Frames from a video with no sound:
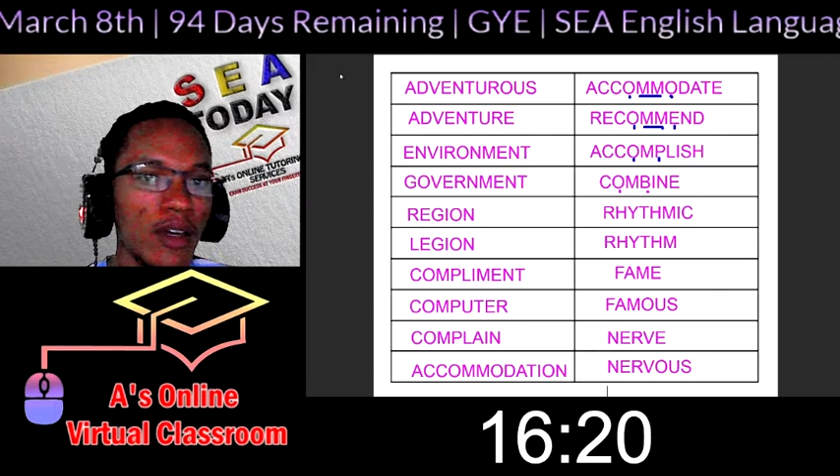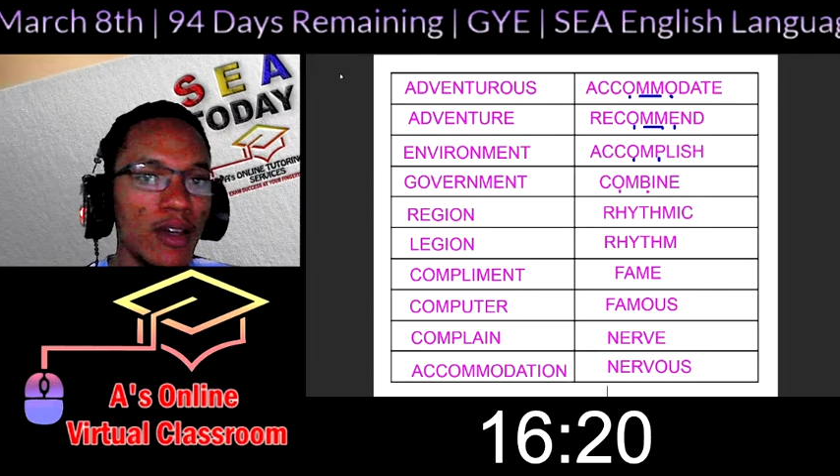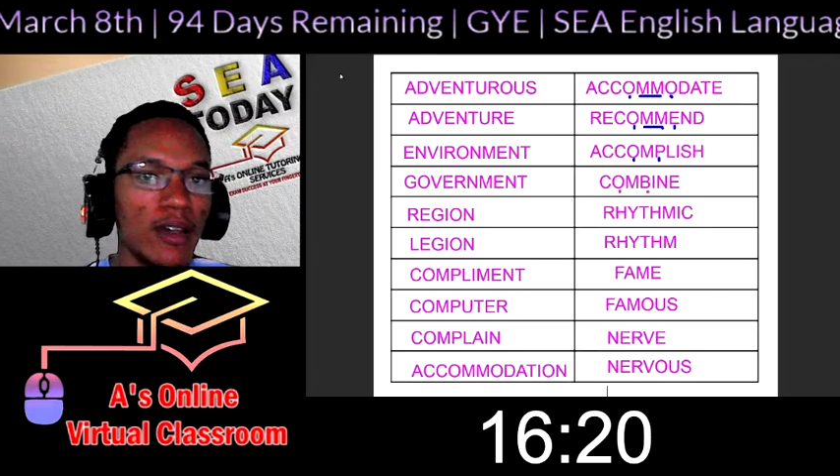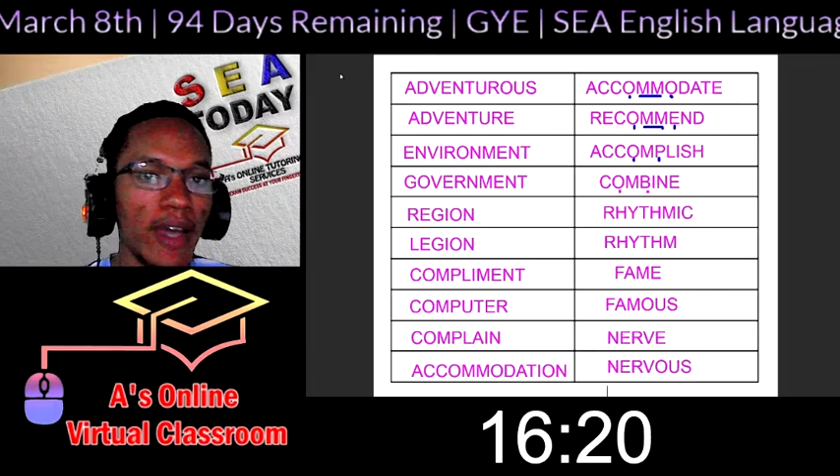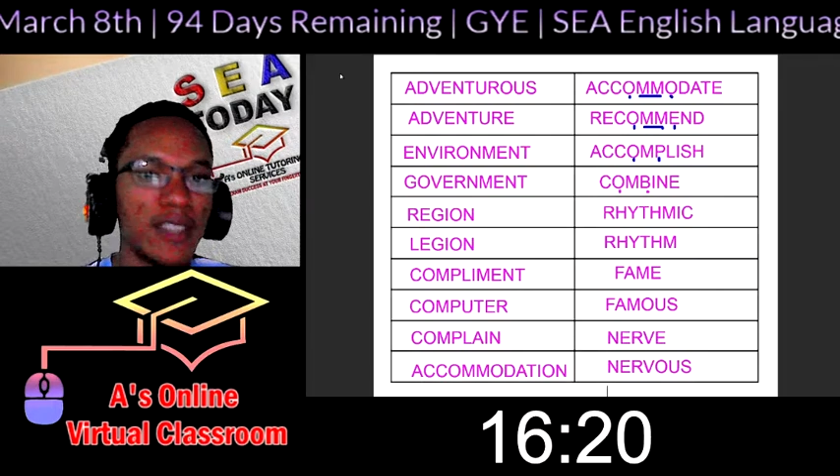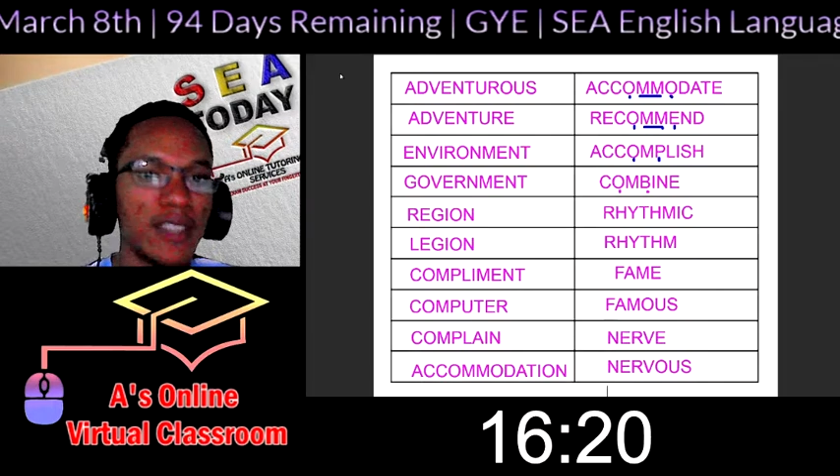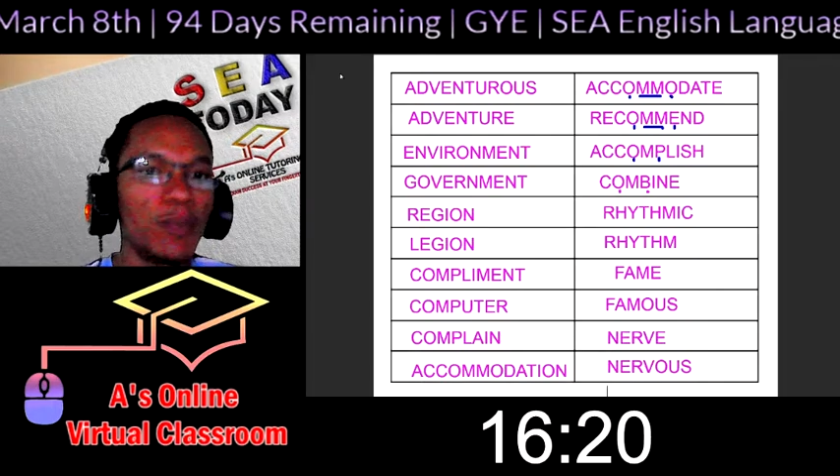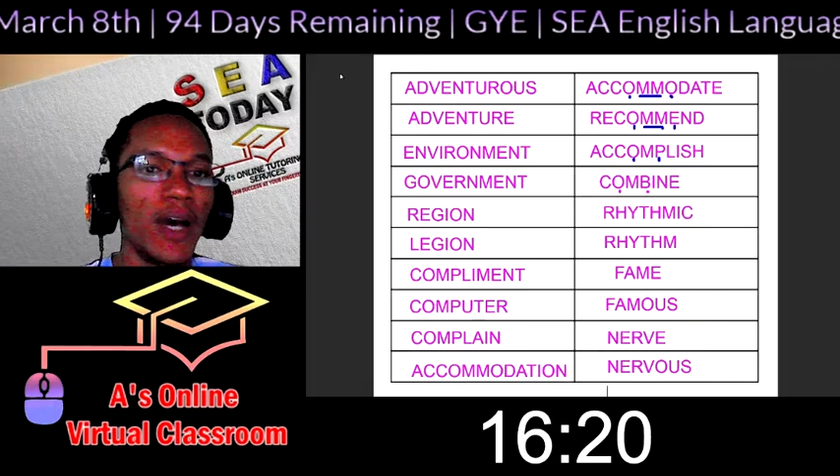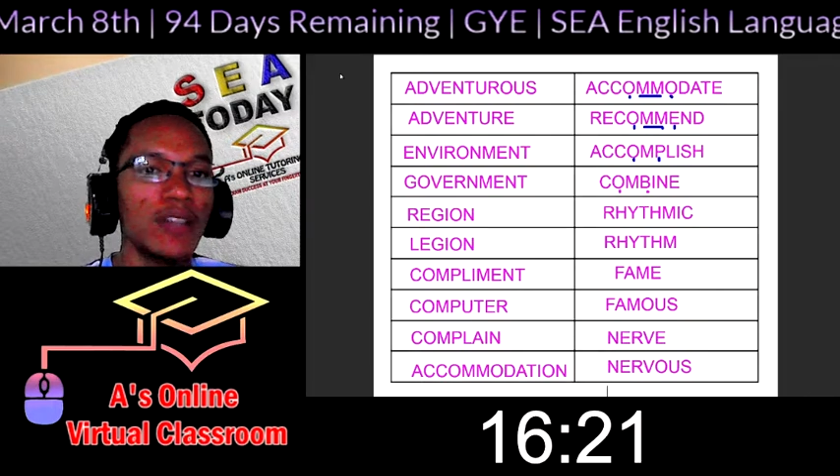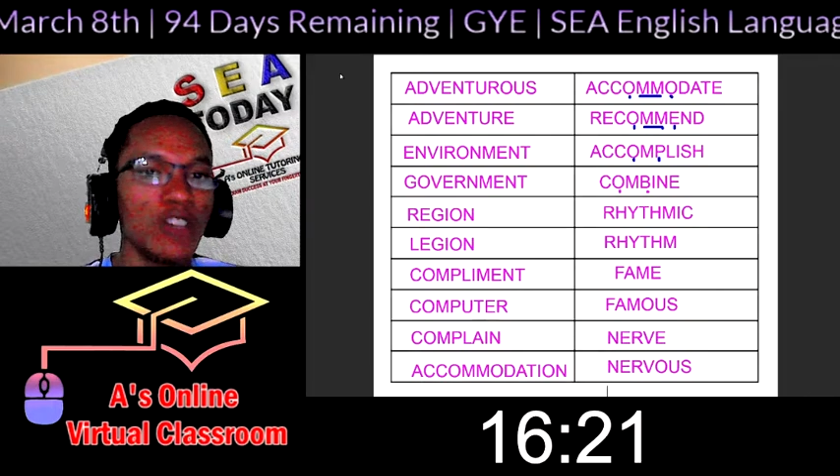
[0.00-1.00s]

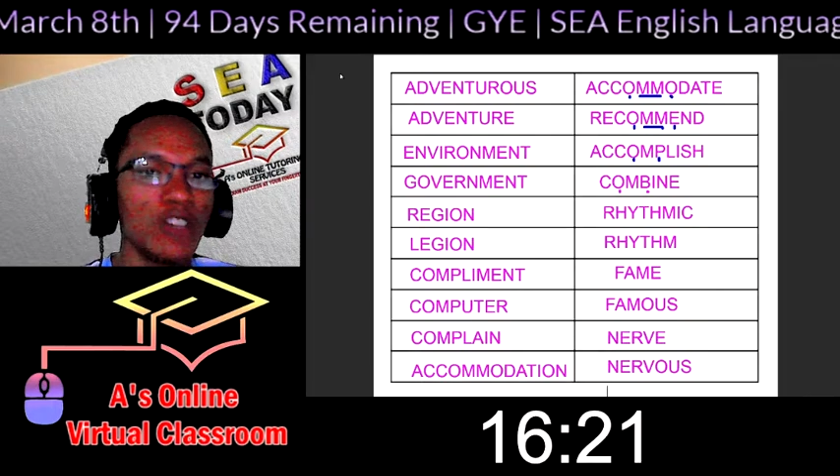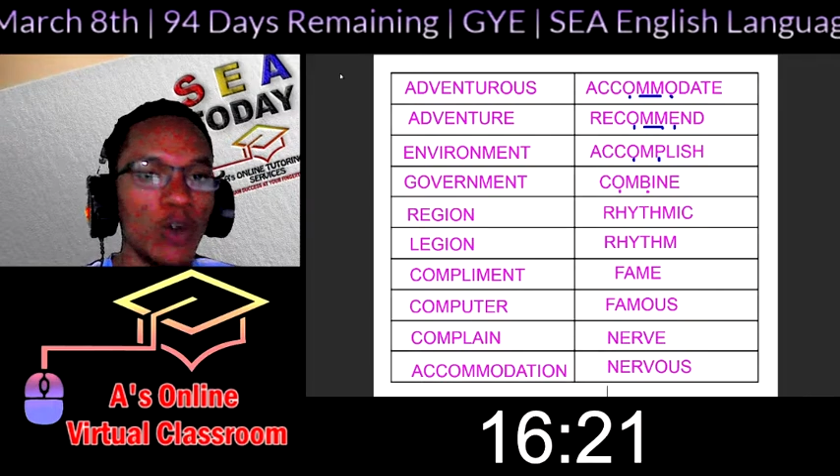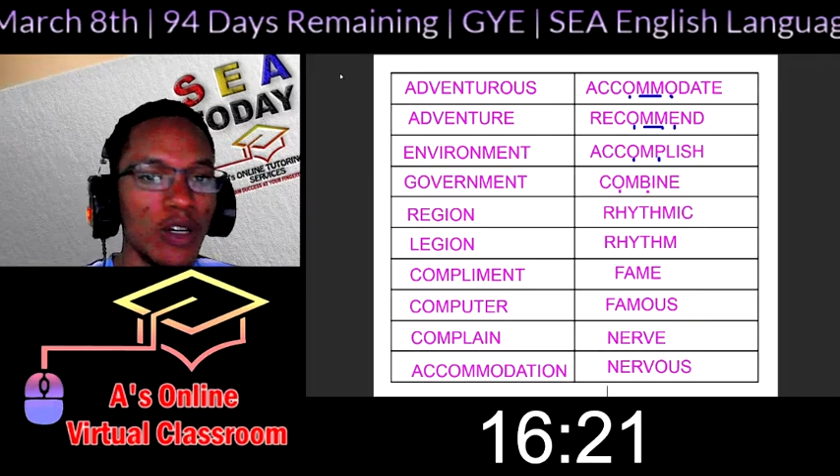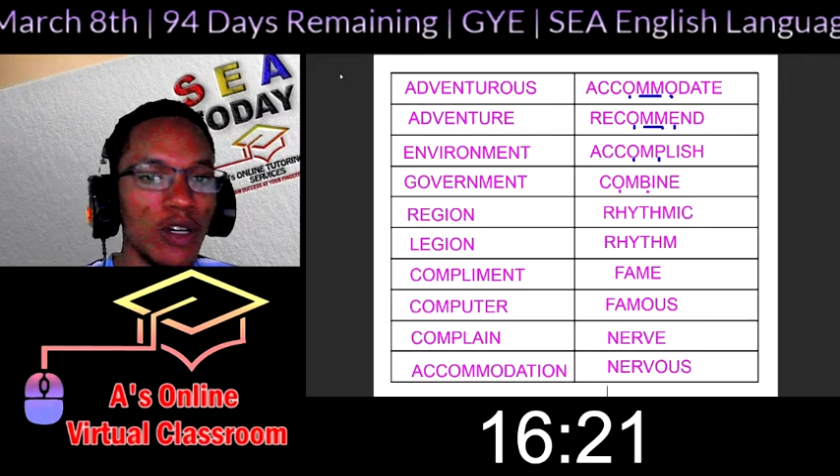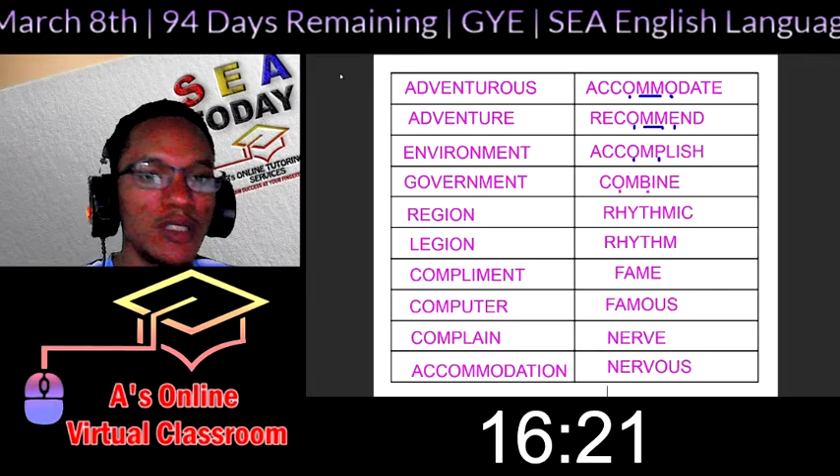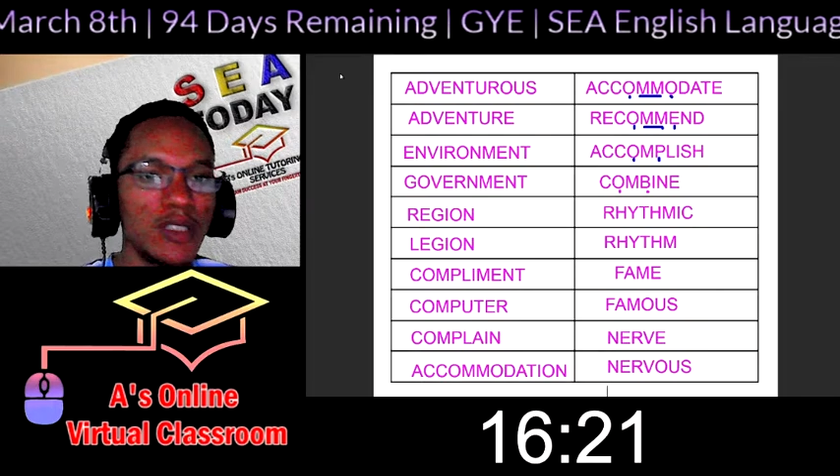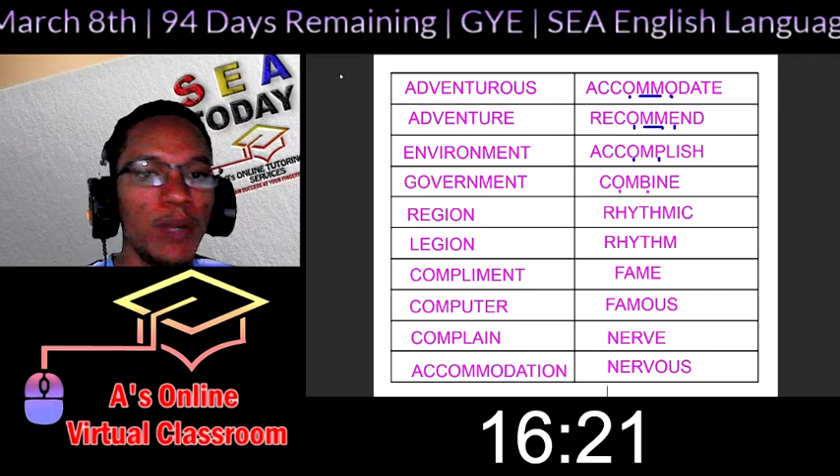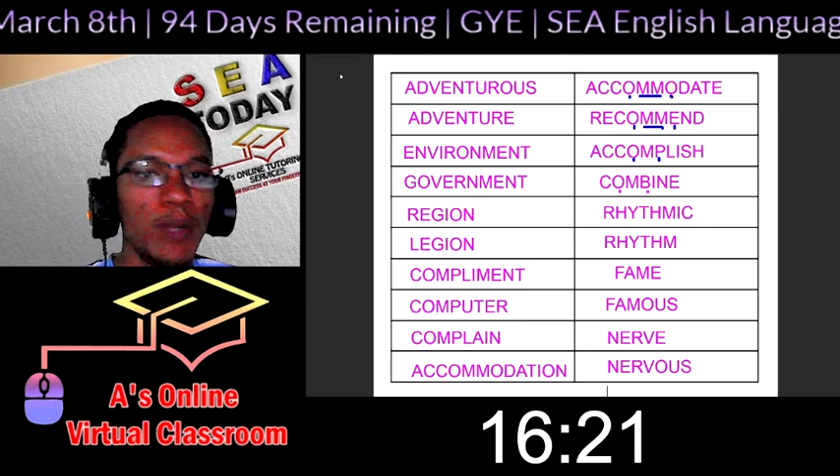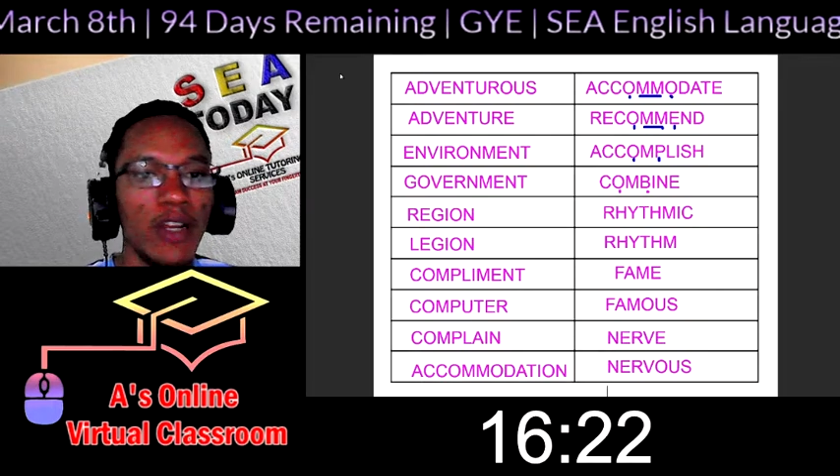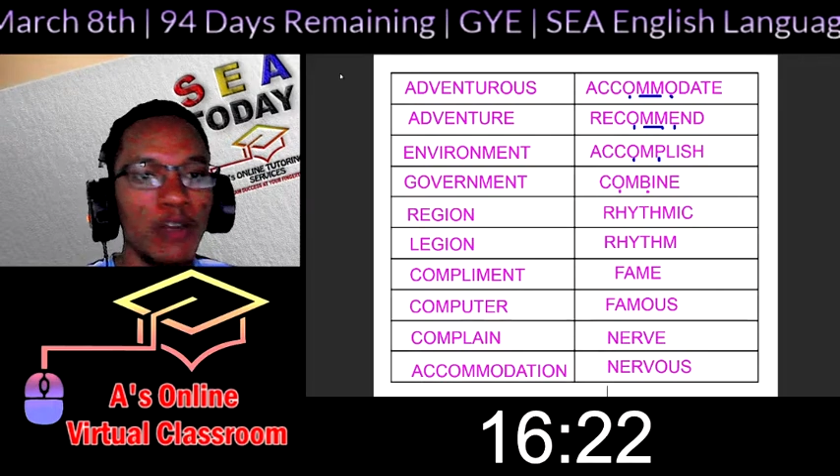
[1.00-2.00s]
expands our spelling and